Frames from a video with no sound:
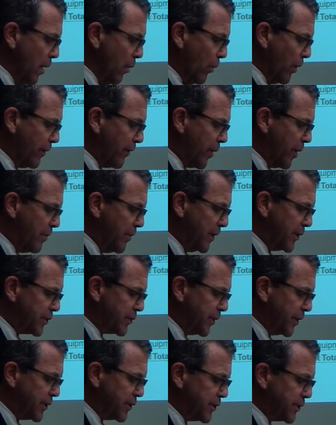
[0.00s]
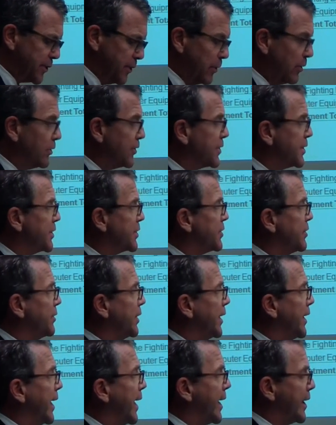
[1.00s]
One of our administration's goals is
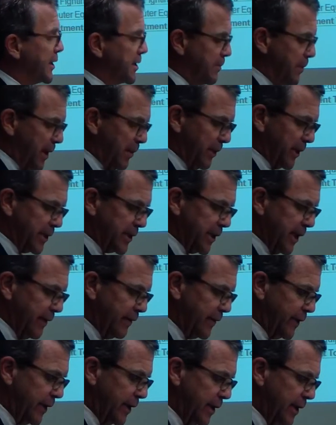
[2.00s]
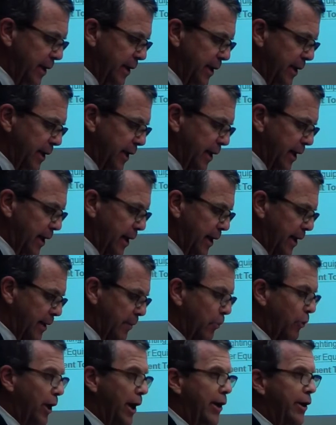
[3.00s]
to enhance public safety.
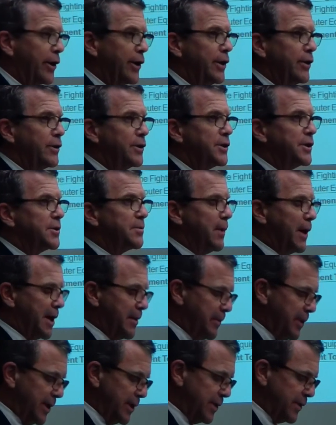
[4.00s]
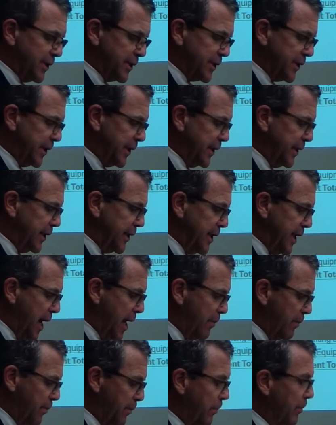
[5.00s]
In prior years, it's my opinion the city did
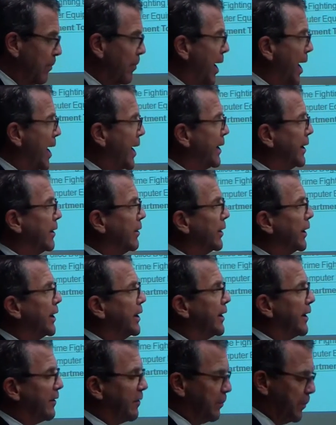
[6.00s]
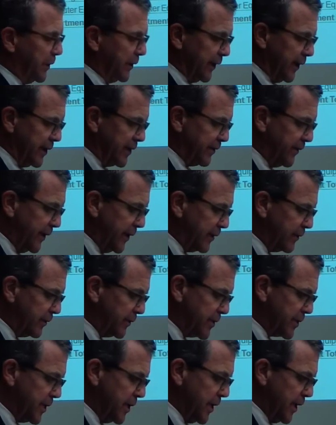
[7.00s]
not buy nearly enough police
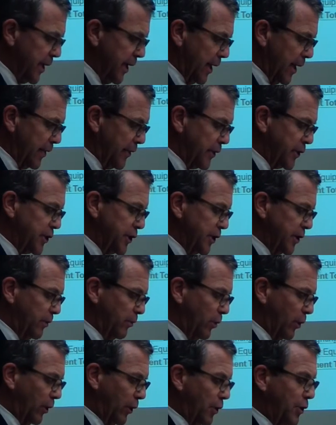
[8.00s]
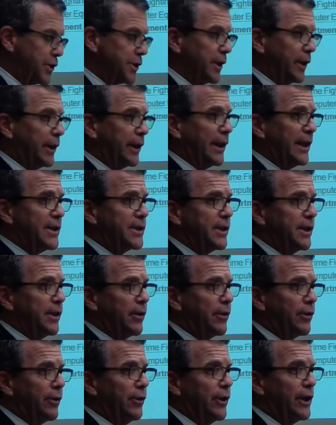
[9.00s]
vehicles. This year, we're leasing
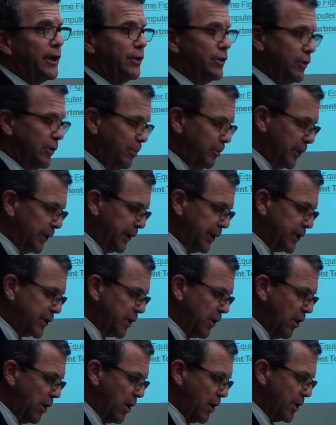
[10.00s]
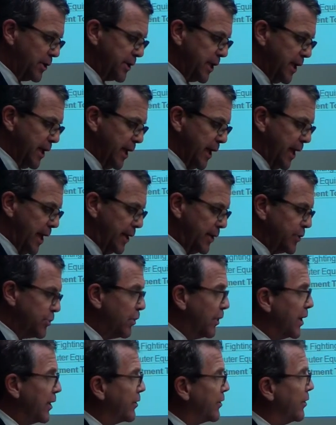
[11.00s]
30 new police cars, and in
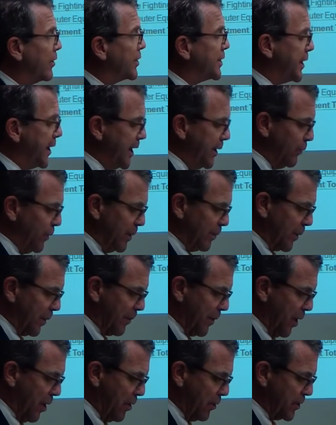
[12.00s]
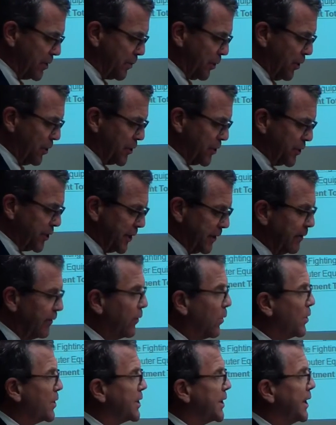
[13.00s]
2013, we proposed purchasing
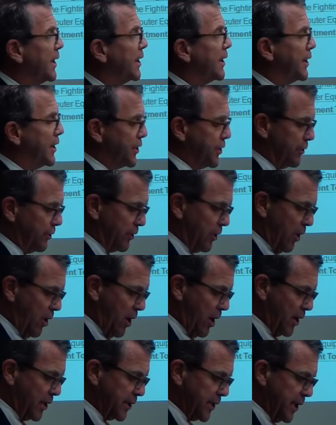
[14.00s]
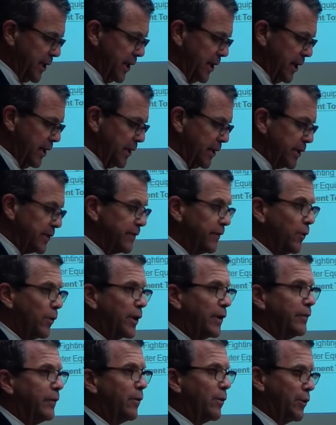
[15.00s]
14 additional cars. These
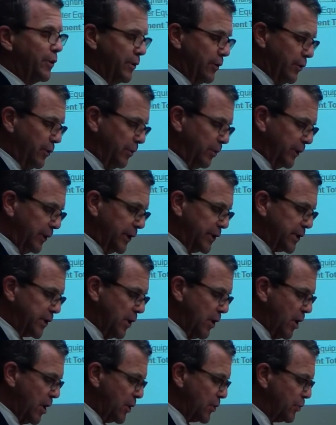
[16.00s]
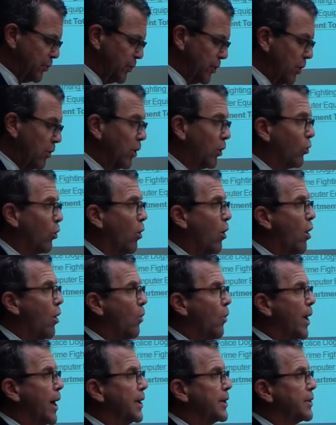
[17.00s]
44 new police cars will go a
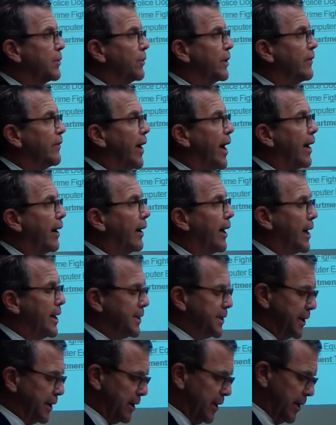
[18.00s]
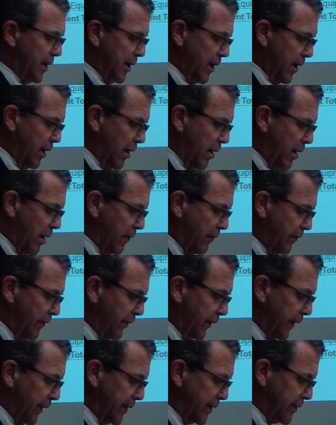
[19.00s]
long way to revitalizing our
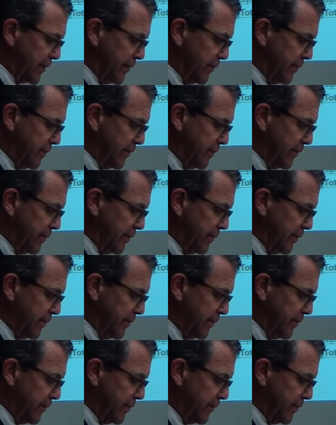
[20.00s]
fleet.